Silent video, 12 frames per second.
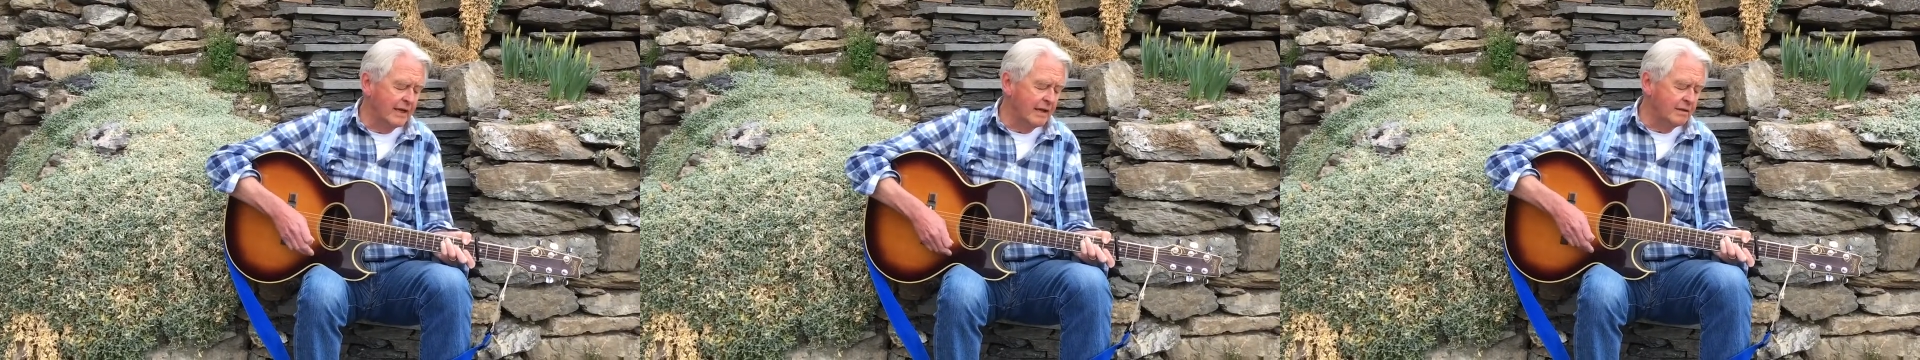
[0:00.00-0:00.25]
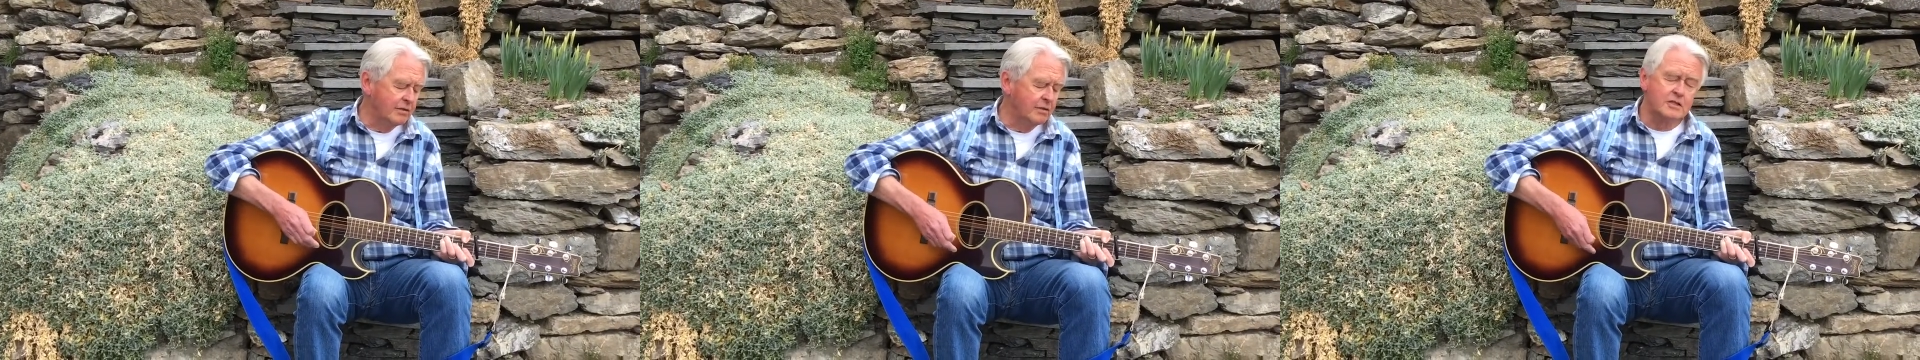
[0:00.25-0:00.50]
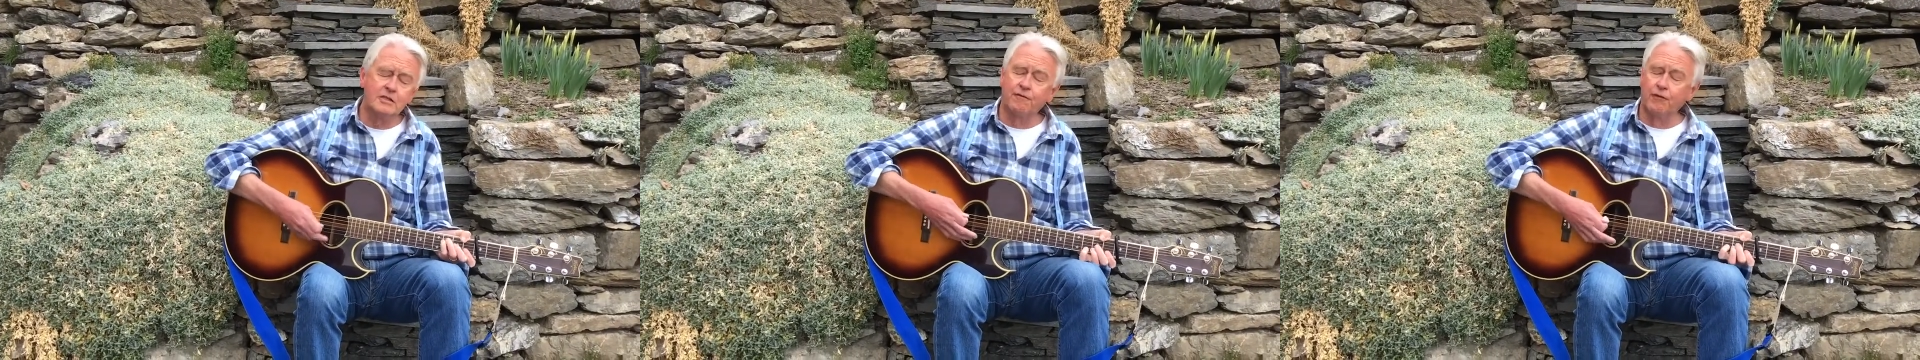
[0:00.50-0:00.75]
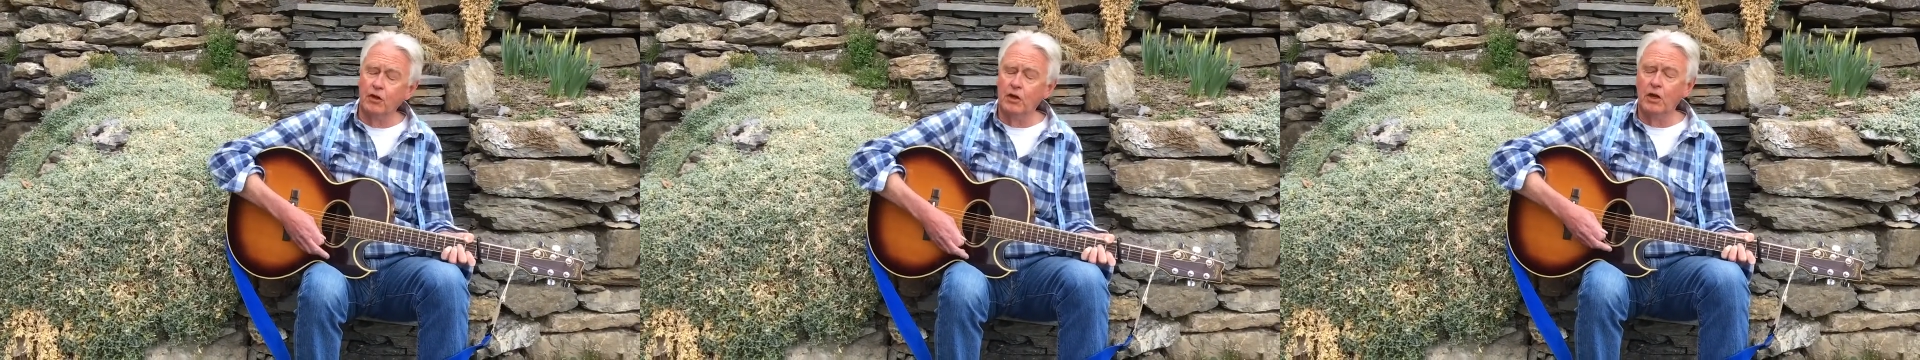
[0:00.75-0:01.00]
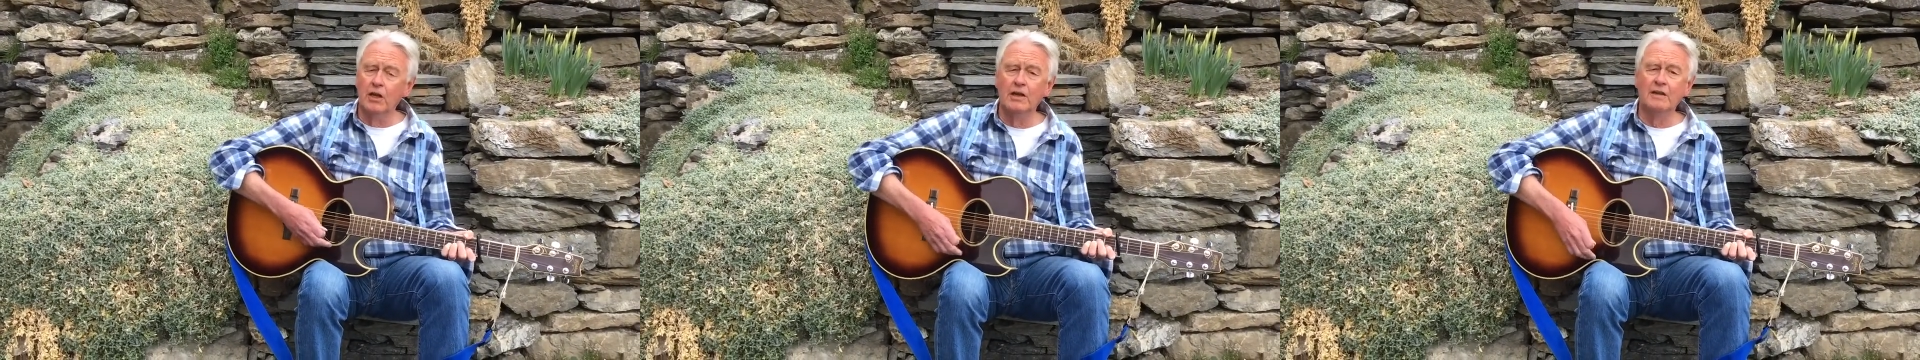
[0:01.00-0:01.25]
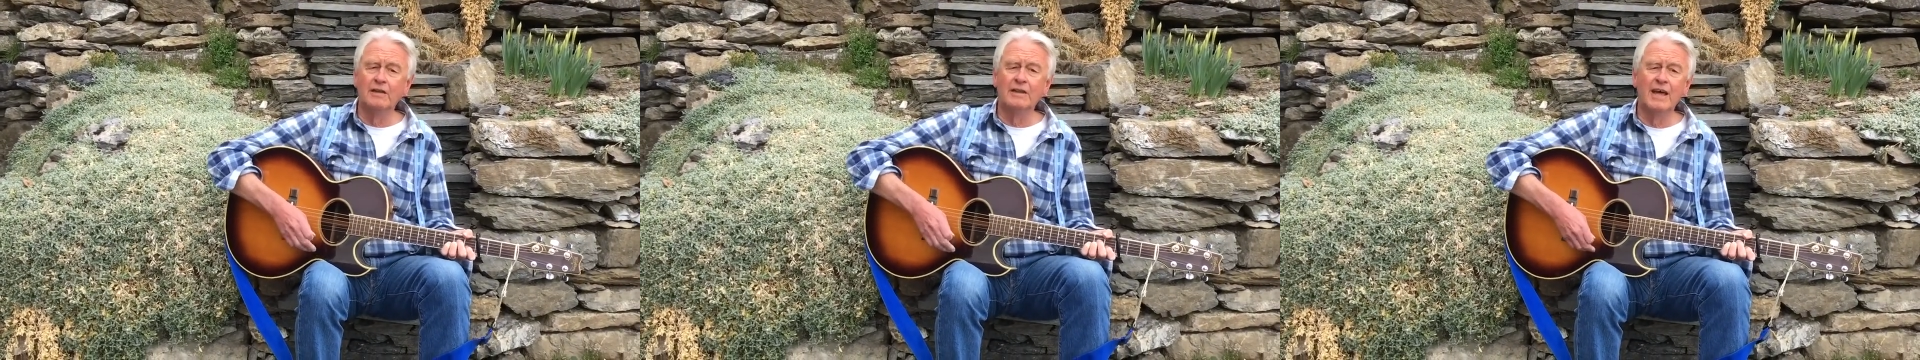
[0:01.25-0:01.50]
get this
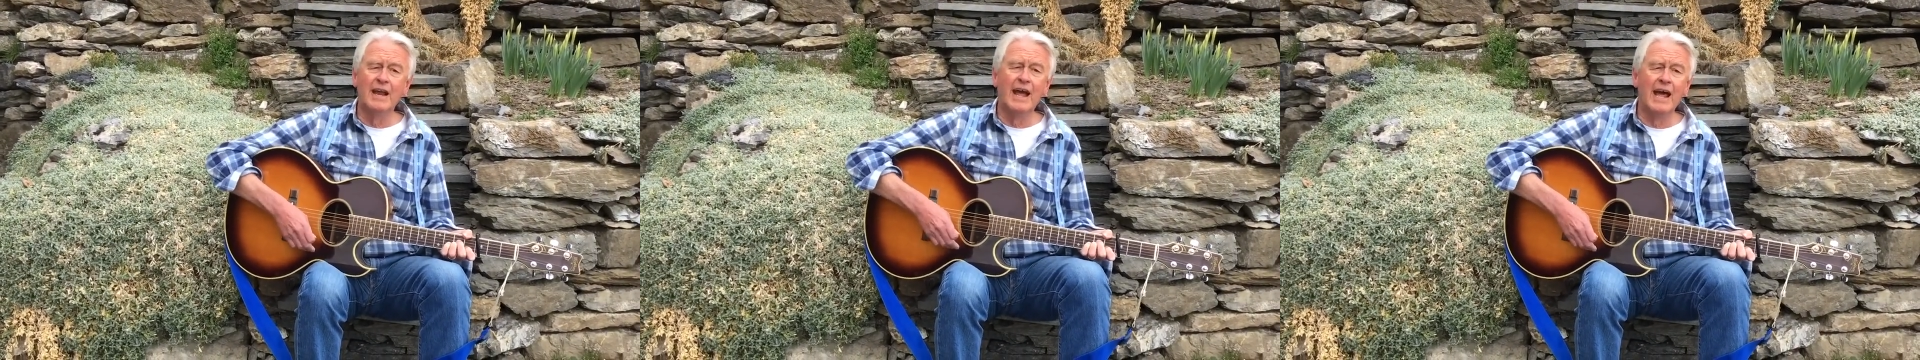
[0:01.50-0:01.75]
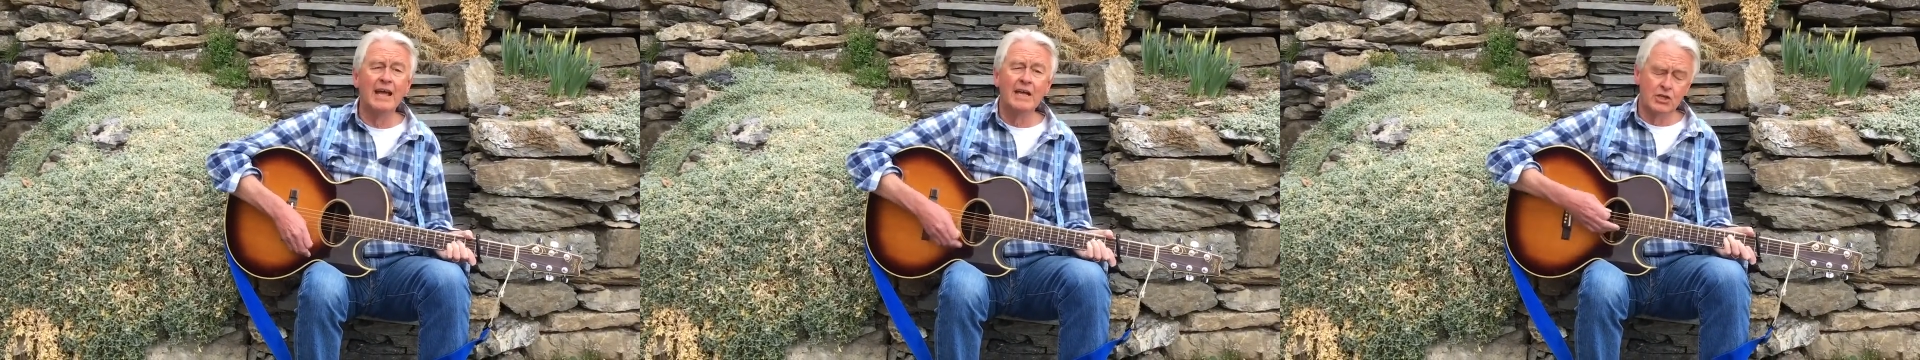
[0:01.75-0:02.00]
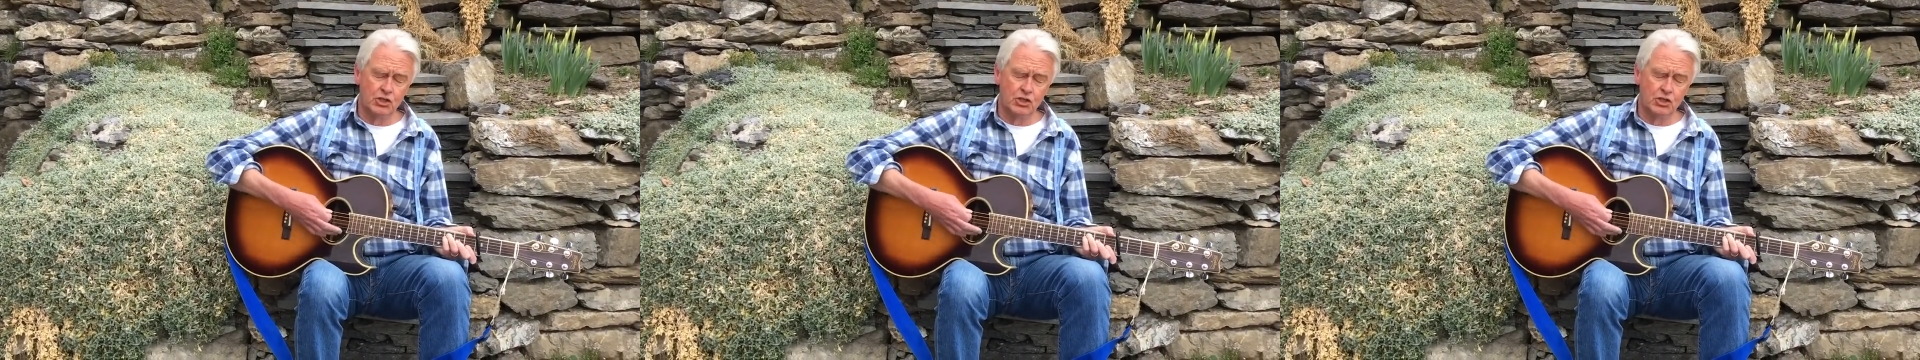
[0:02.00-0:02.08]
feeling that I